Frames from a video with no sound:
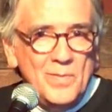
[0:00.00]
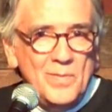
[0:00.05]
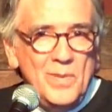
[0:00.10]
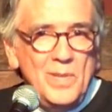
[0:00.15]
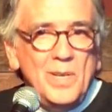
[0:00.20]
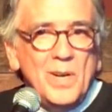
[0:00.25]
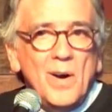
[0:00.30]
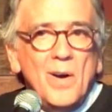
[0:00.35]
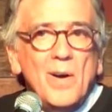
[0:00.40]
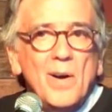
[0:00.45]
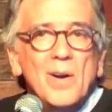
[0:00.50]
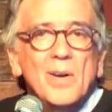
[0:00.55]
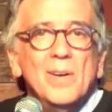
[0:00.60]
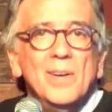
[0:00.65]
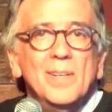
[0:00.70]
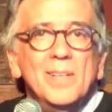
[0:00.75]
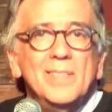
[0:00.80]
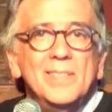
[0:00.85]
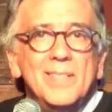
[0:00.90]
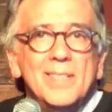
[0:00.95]
We
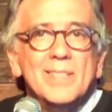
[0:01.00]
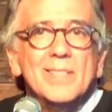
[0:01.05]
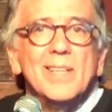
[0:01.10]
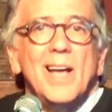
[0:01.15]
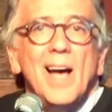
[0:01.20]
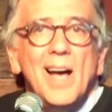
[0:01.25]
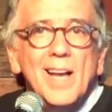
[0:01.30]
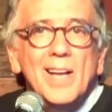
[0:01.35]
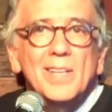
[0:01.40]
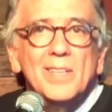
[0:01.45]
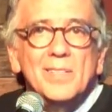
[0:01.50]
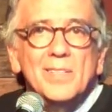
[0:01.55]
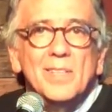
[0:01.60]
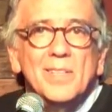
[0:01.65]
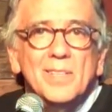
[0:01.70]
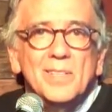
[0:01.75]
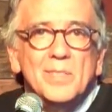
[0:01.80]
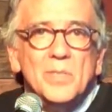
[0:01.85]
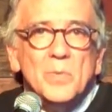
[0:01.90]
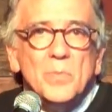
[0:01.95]
are designed
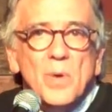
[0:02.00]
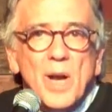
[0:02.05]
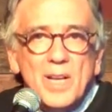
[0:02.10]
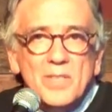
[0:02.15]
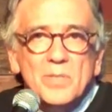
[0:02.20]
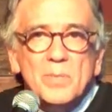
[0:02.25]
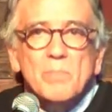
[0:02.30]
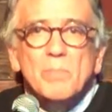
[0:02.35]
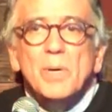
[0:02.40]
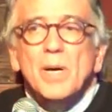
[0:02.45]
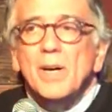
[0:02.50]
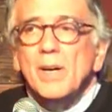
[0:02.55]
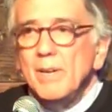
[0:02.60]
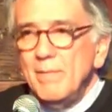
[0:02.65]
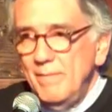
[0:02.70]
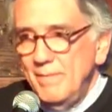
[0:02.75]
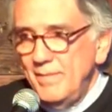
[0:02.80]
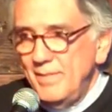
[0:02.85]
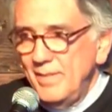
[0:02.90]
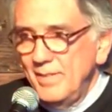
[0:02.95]
to rise
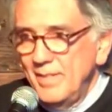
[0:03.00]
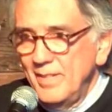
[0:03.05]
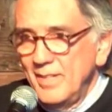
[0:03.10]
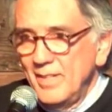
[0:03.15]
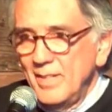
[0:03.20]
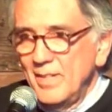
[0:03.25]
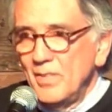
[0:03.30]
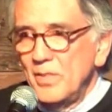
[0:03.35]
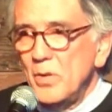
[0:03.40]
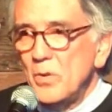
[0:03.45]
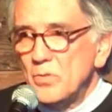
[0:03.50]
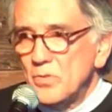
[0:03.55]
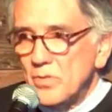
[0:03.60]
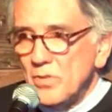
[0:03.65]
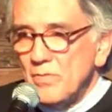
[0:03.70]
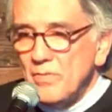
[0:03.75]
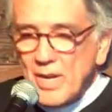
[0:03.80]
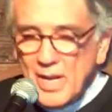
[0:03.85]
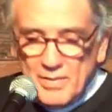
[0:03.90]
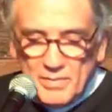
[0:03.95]
above those
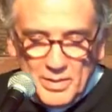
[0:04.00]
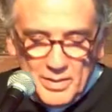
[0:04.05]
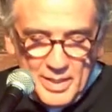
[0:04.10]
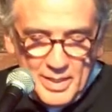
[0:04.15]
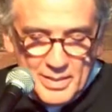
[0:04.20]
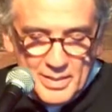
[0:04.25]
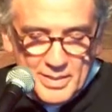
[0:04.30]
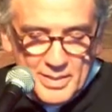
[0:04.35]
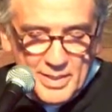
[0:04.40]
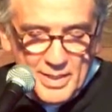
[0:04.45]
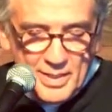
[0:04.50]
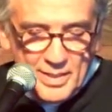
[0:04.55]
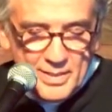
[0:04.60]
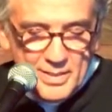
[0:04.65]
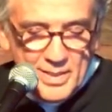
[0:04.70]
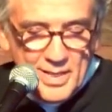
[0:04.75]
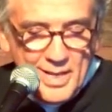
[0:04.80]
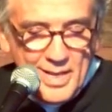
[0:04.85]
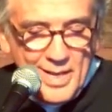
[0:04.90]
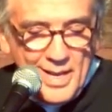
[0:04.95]
survival
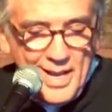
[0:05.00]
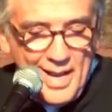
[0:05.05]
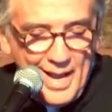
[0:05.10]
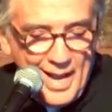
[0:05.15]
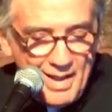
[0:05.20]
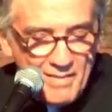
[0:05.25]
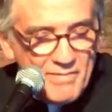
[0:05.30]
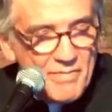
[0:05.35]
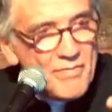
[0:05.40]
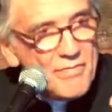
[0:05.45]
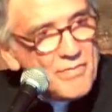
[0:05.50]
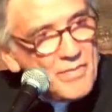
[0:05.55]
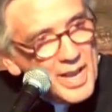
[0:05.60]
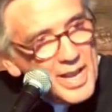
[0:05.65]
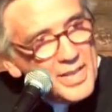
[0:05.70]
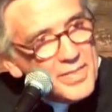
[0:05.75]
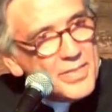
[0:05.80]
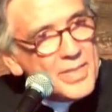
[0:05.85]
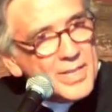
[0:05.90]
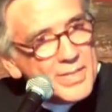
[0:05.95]
instincts. And
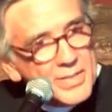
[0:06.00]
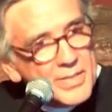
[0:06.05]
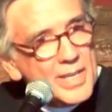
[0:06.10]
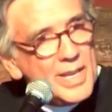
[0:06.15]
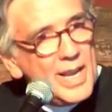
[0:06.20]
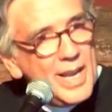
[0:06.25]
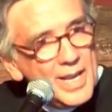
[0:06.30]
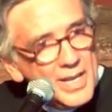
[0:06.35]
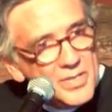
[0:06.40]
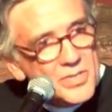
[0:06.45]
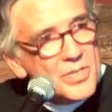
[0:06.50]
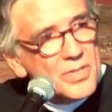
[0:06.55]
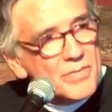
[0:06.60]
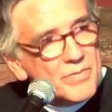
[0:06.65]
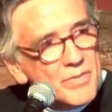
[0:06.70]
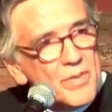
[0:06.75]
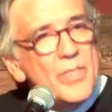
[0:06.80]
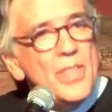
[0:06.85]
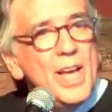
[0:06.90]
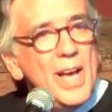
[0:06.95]
faith is the agent
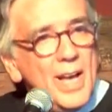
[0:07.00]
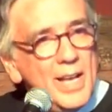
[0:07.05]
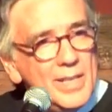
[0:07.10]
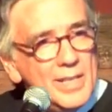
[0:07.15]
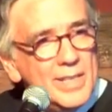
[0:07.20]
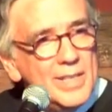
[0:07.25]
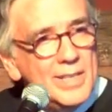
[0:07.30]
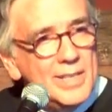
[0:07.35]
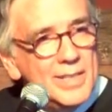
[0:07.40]
for that.